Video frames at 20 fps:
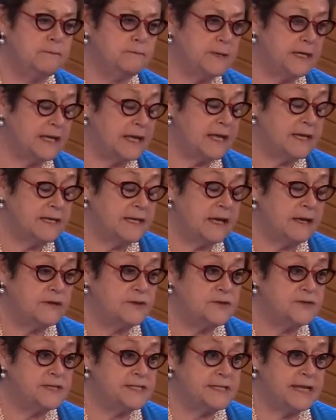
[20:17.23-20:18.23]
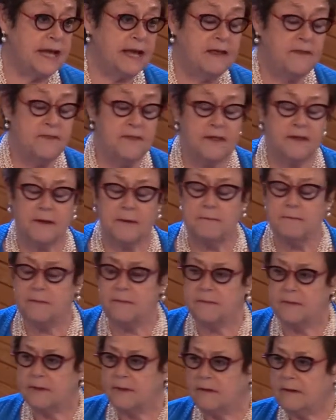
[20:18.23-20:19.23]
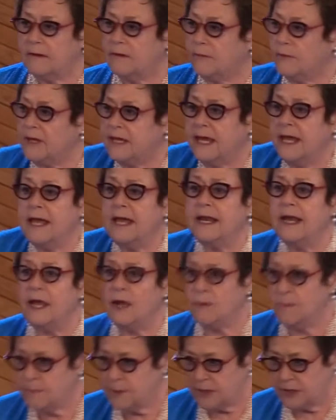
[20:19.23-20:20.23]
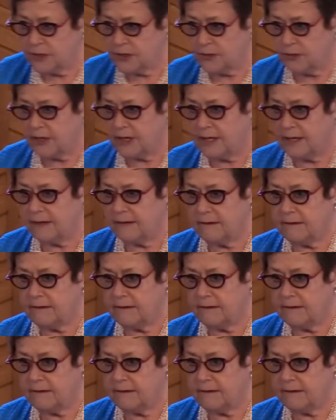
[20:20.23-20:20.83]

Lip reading: begin to understand them, we can't help but agree.